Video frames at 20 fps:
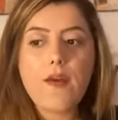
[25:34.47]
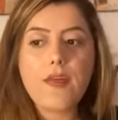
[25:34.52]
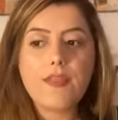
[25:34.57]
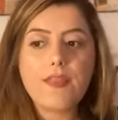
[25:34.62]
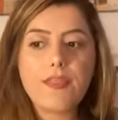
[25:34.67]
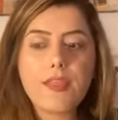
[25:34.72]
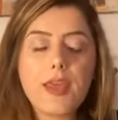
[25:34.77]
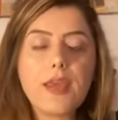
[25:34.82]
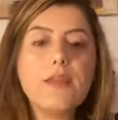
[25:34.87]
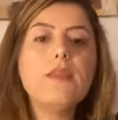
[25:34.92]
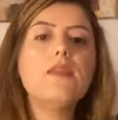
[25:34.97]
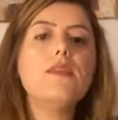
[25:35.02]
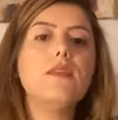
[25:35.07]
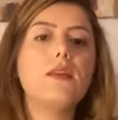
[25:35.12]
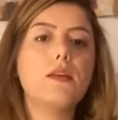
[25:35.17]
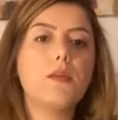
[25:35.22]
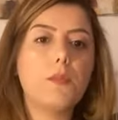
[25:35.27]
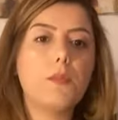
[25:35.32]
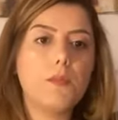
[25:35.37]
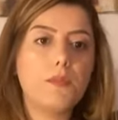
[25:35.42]
then
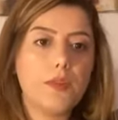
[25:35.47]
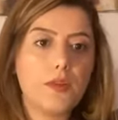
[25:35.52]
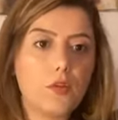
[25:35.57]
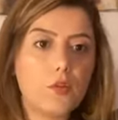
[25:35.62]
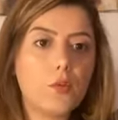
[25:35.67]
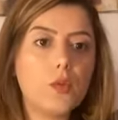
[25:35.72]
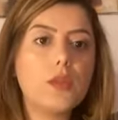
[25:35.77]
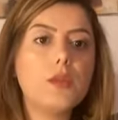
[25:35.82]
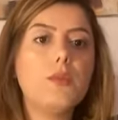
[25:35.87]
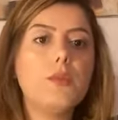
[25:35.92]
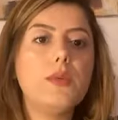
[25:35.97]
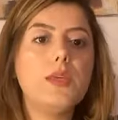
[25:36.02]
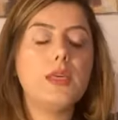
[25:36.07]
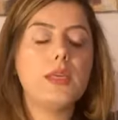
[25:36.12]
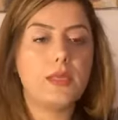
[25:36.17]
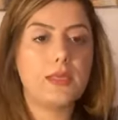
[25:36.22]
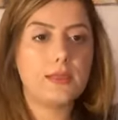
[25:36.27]
there will be an